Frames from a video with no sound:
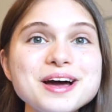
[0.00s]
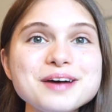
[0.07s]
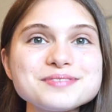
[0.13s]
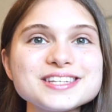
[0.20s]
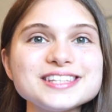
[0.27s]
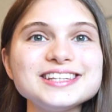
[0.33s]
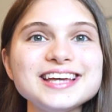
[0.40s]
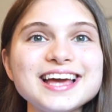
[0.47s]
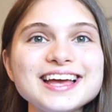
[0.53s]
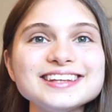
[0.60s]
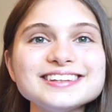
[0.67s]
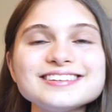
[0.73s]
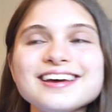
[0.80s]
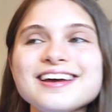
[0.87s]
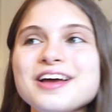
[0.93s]
maps in the
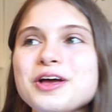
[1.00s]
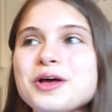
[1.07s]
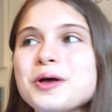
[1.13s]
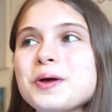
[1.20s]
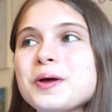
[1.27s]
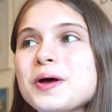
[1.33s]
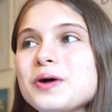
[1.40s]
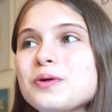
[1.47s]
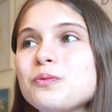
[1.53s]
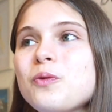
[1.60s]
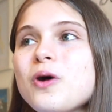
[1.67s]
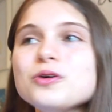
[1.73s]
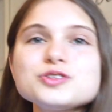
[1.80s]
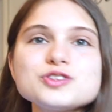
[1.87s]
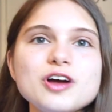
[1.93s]
end.
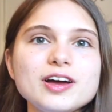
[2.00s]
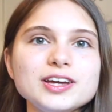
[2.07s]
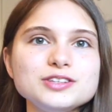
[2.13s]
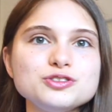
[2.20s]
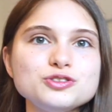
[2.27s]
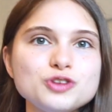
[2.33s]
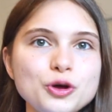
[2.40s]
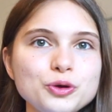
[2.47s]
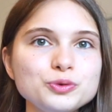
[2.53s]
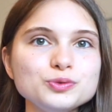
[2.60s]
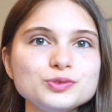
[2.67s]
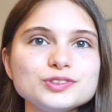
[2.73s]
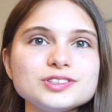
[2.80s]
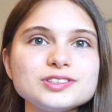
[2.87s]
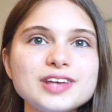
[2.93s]
Whilst I
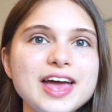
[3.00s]
don't